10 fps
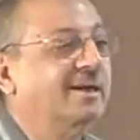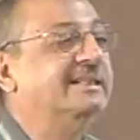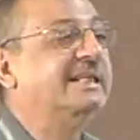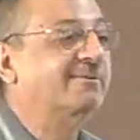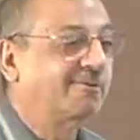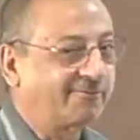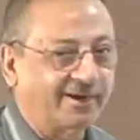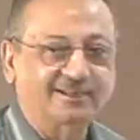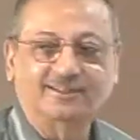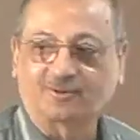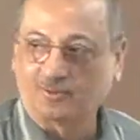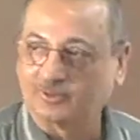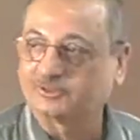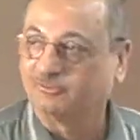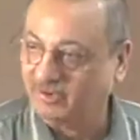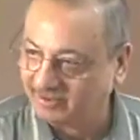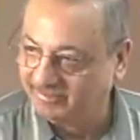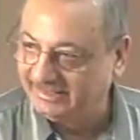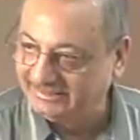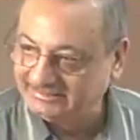they will find the course very
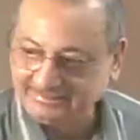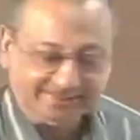easy.